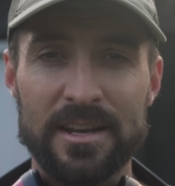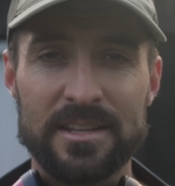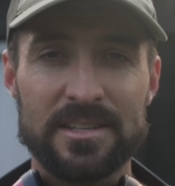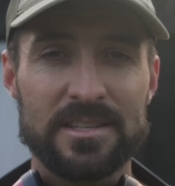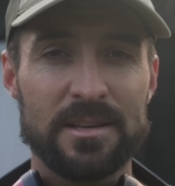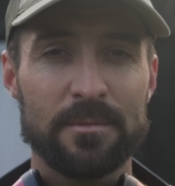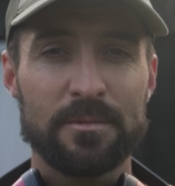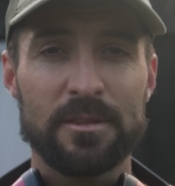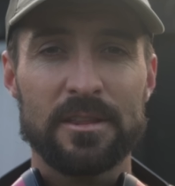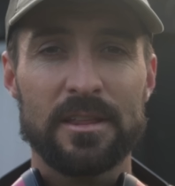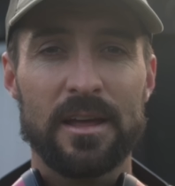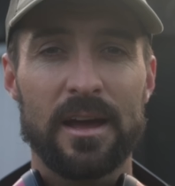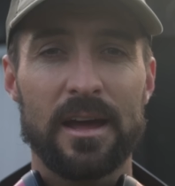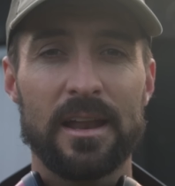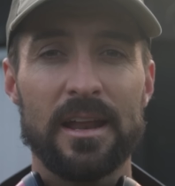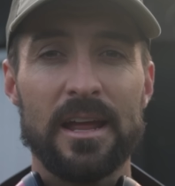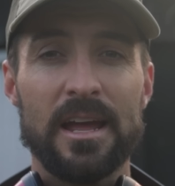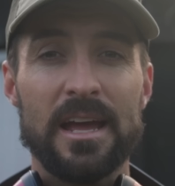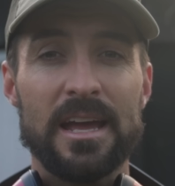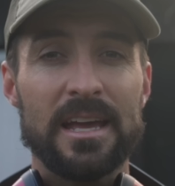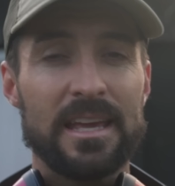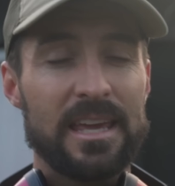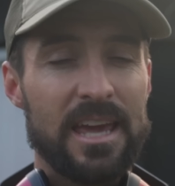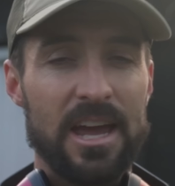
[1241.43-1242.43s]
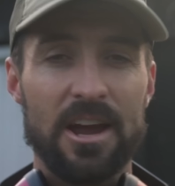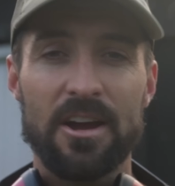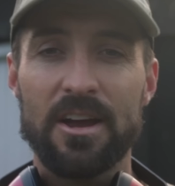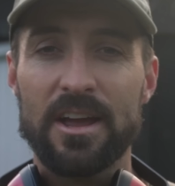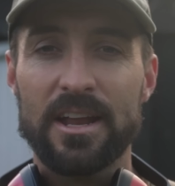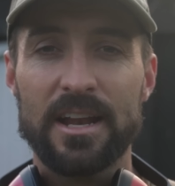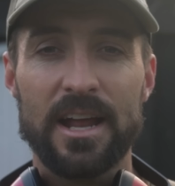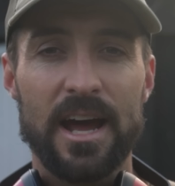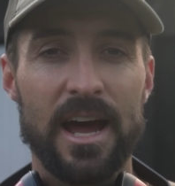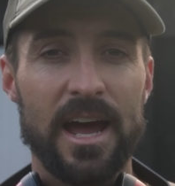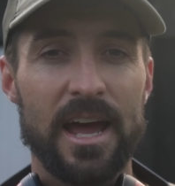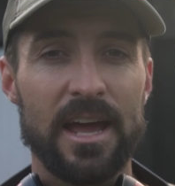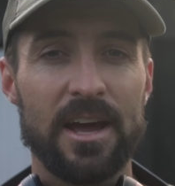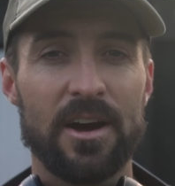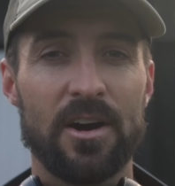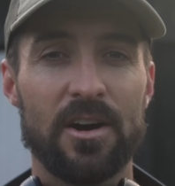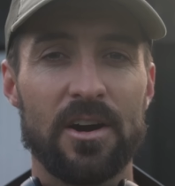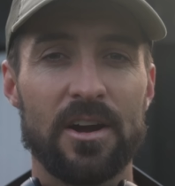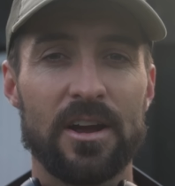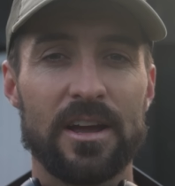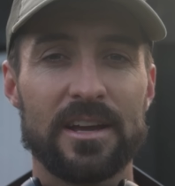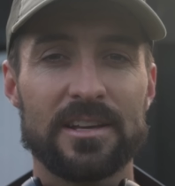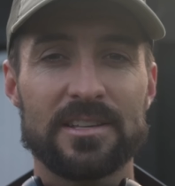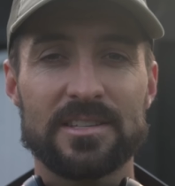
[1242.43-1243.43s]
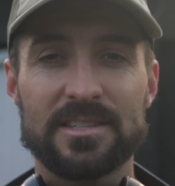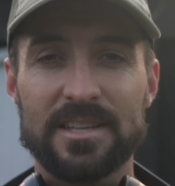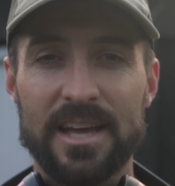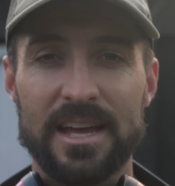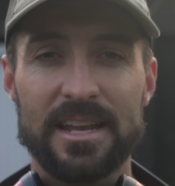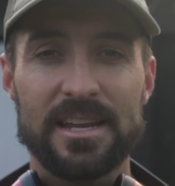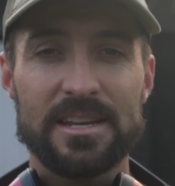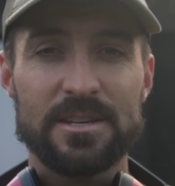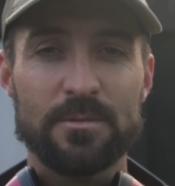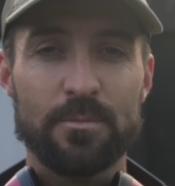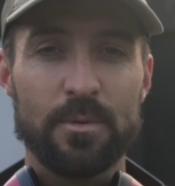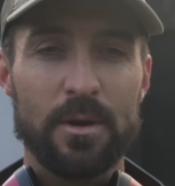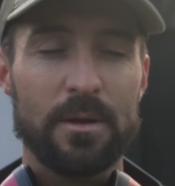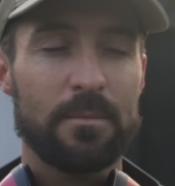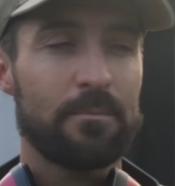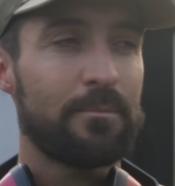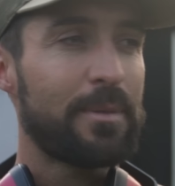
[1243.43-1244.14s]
It's something that Carrie and I are excited to bring